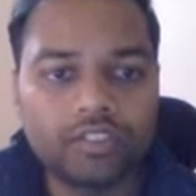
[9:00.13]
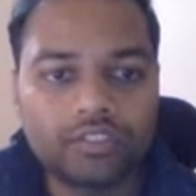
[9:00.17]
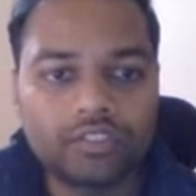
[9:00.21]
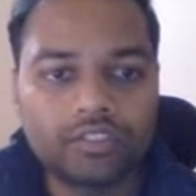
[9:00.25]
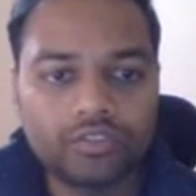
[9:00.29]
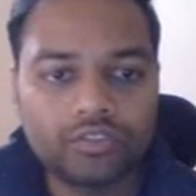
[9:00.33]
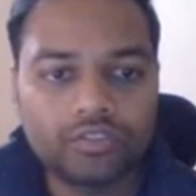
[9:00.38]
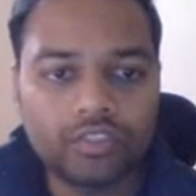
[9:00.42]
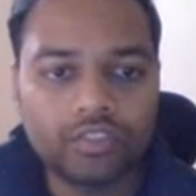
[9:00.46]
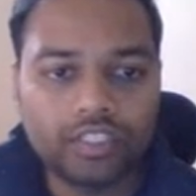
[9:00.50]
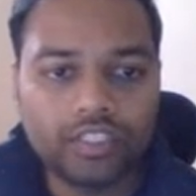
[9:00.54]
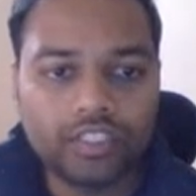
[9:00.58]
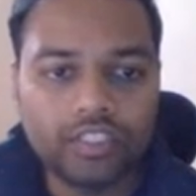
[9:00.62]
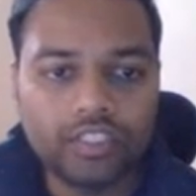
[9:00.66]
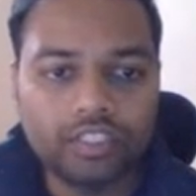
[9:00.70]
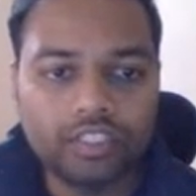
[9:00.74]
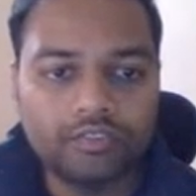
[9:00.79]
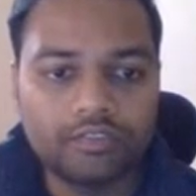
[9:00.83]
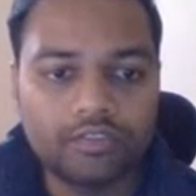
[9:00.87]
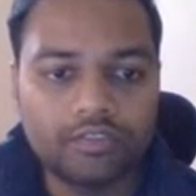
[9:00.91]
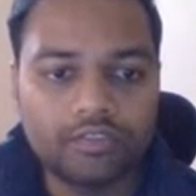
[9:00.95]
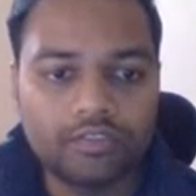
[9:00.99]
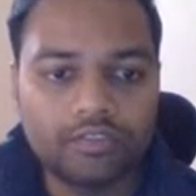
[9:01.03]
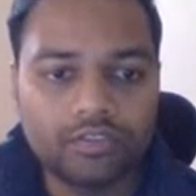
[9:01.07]
So again,
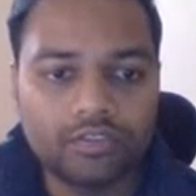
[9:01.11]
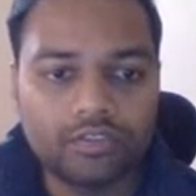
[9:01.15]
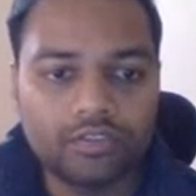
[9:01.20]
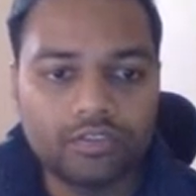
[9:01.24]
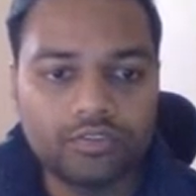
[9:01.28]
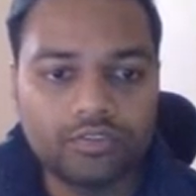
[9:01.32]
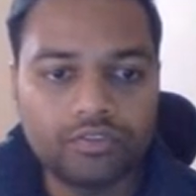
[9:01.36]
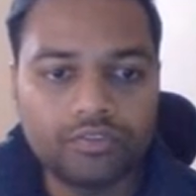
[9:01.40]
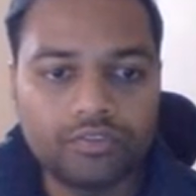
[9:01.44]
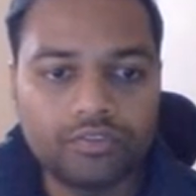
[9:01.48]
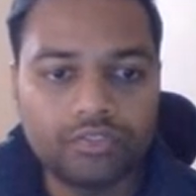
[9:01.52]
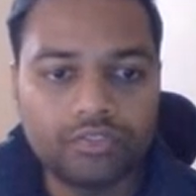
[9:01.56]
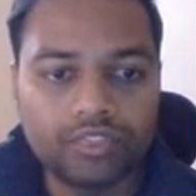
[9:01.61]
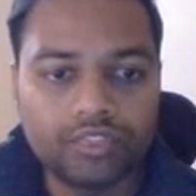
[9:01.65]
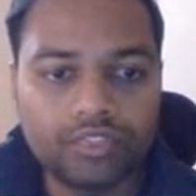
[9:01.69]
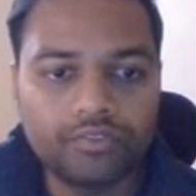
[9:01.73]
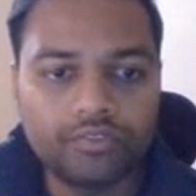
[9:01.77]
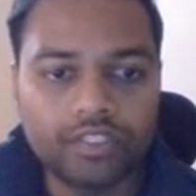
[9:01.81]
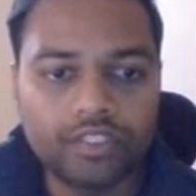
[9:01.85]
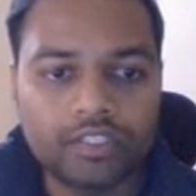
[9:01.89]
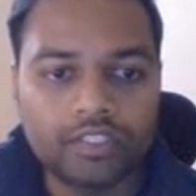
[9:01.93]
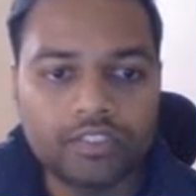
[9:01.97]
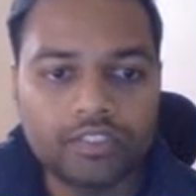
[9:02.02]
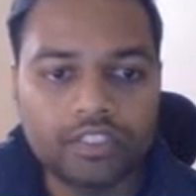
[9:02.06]
if you want to do it
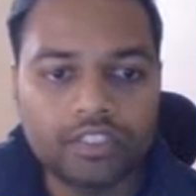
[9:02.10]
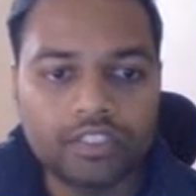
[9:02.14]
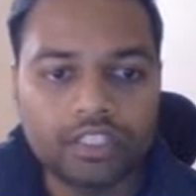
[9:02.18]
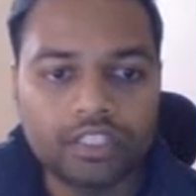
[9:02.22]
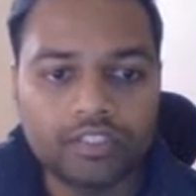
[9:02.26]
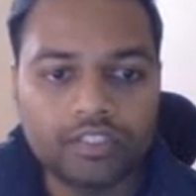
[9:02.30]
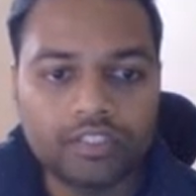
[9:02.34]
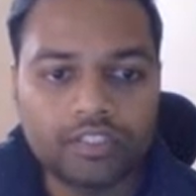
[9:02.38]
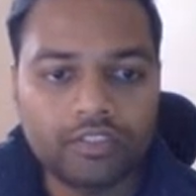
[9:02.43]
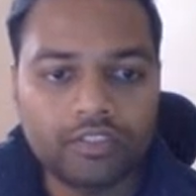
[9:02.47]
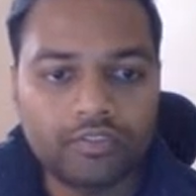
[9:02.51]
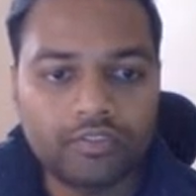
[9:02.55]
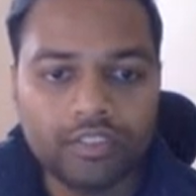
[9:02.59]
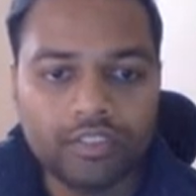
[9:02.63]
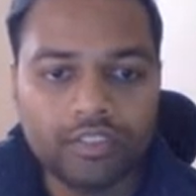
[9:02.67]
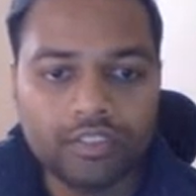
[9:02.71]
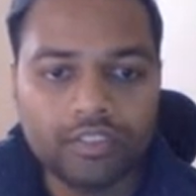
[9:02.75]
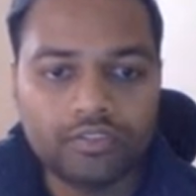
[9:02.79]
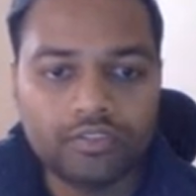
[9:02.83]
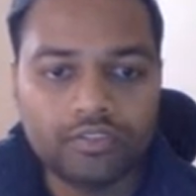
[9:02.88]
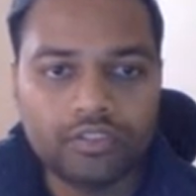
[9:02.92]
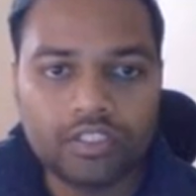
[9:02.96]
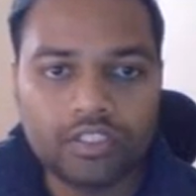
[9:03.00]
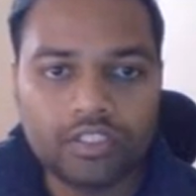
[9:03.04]
with, say, theory,
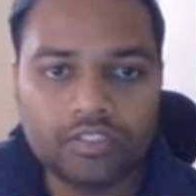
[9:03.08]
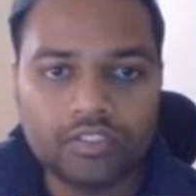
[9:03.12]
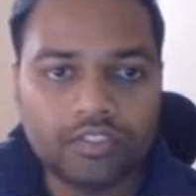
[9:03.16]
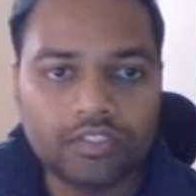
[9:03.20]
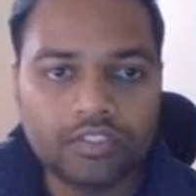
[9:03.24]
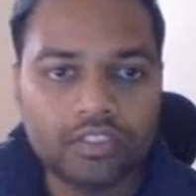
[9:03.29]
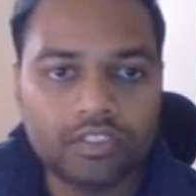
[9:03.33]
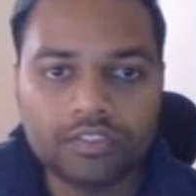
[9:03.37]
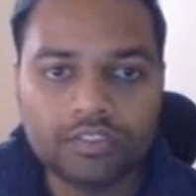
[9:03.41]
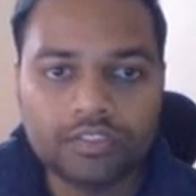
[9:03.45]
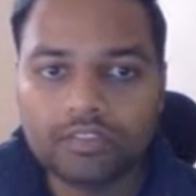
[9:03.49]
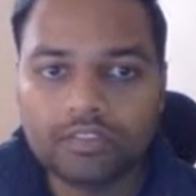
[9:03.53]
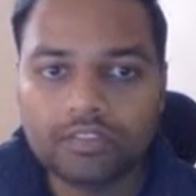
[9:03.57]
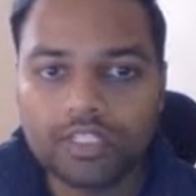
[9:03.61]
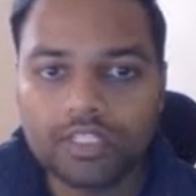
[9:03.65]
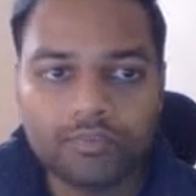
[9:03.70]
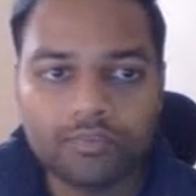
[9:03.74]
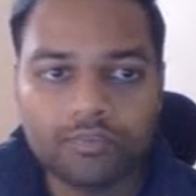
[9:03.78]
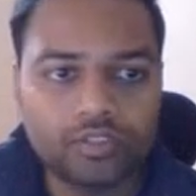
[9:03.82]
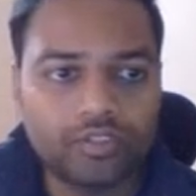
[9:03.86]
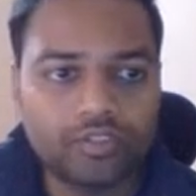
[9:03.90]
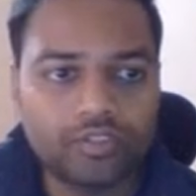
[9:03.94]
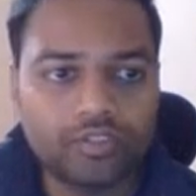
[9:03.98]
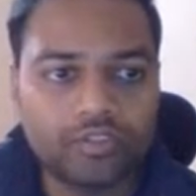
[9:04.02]
so you can just type
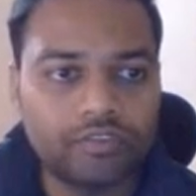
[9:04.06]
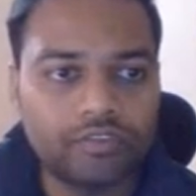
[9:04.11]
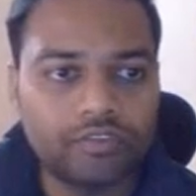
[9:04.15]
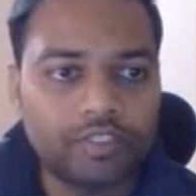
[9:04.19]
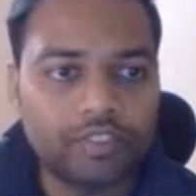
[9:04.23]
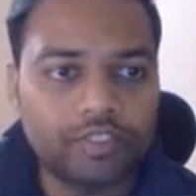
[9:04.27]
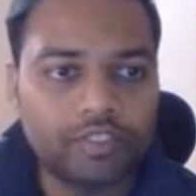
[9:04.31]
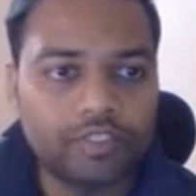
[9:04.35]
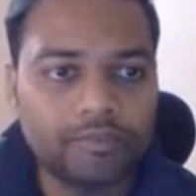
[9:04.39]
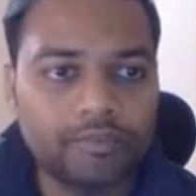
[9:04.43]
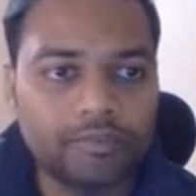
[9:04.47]
theory over here,